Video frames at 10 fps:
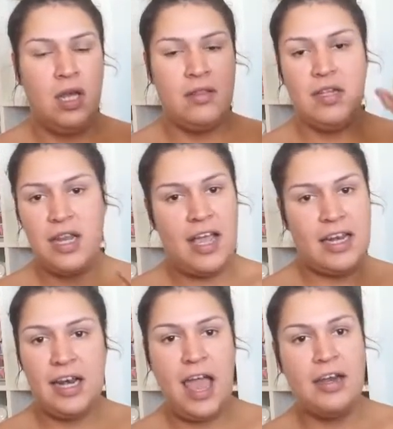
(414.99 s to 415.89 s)
The
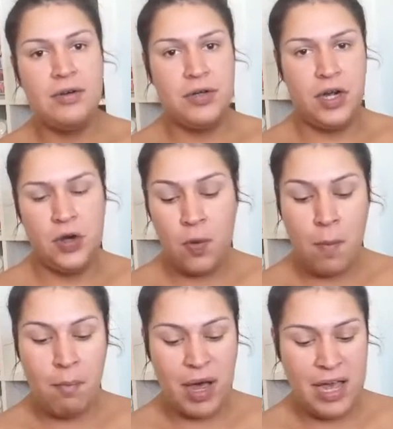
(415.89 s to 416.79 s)
lighting, I don't
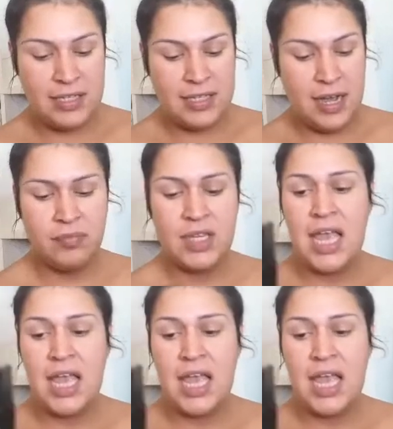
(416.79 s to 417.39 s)
know. But um,